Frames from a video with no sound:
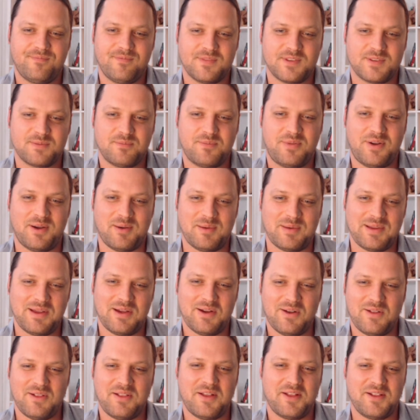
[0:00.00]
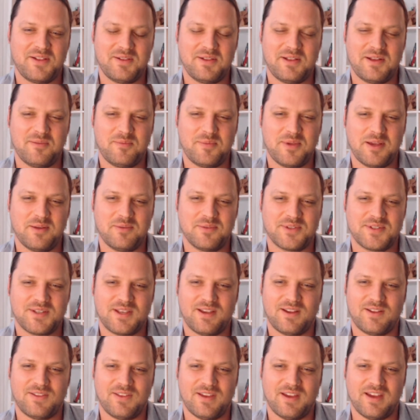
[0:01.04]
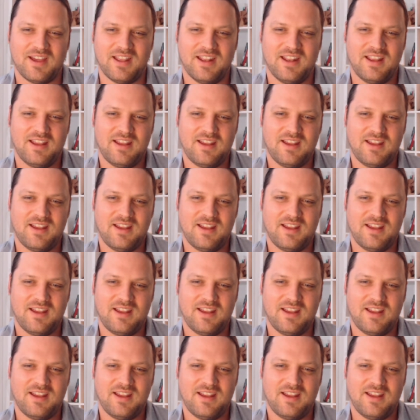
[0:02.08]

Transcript: It's probably all I'll be able to say on that.